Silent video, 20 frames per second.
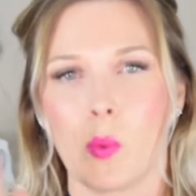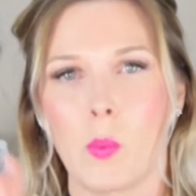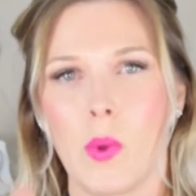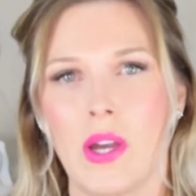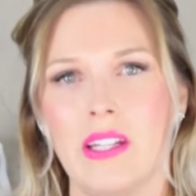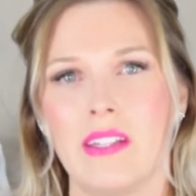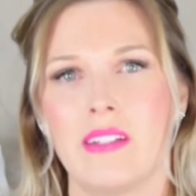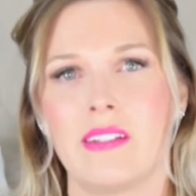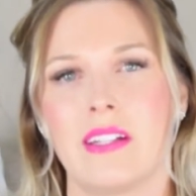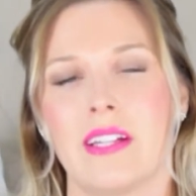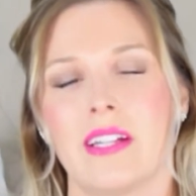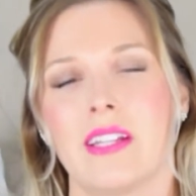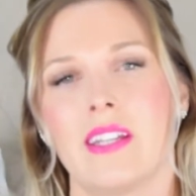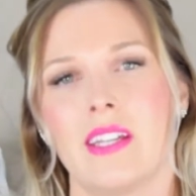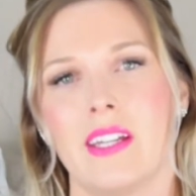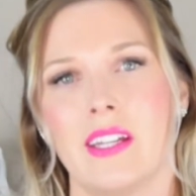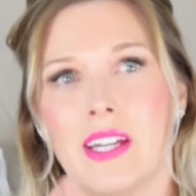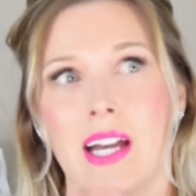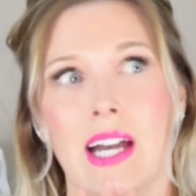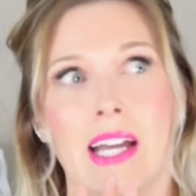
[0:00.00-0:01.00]
Wednesday I
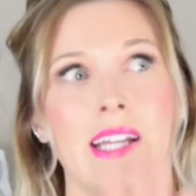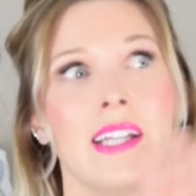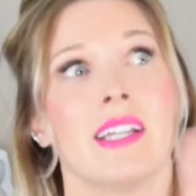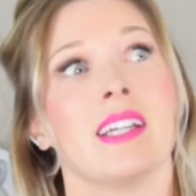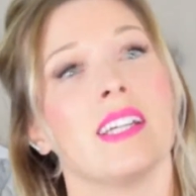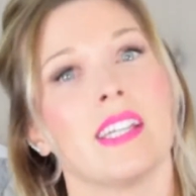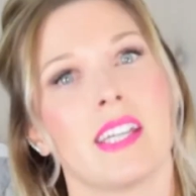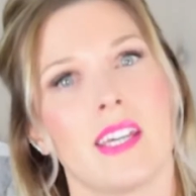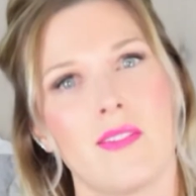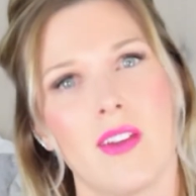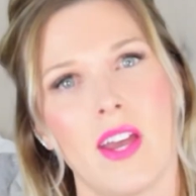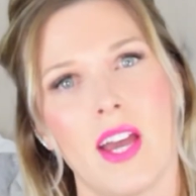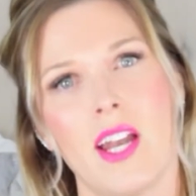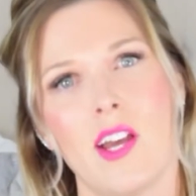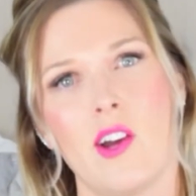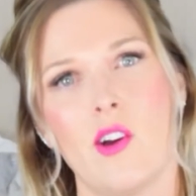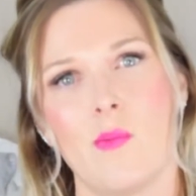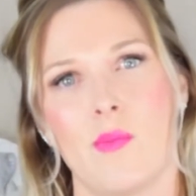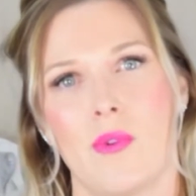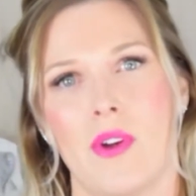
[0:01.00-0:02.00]
think, okay, give it a
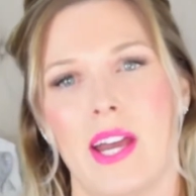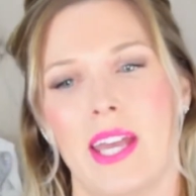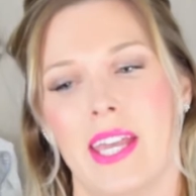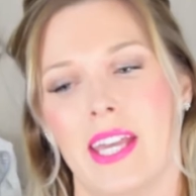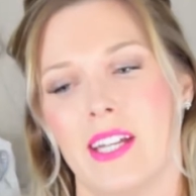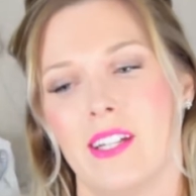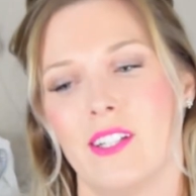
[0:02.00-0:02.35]
little break,